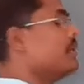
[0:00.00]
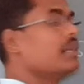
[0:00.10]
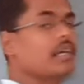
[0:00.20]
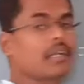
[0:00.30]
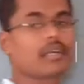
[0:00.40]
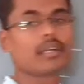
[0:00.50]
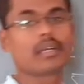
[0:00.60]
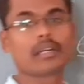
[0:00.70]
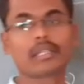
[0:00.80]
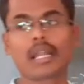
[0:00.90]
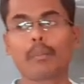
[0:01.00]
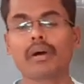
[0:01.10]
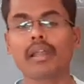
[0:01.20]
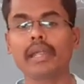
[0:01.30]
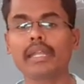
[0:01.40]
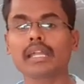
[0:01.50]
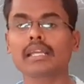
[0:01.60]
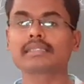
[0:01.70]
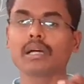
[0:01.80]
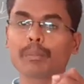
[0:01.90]
Here the number 18
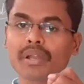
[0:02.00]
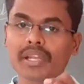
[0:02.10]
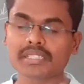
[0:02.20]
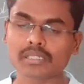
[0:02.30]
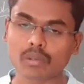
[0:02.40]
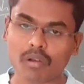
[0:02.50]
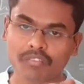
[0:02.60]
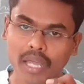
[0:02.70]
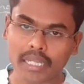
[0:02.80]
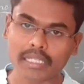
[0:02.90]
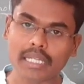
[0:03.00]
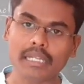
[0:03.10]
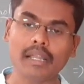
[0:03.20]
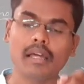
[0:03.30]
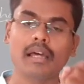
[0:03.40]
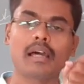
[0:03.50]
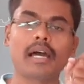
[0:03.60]
is the predecessor of 19.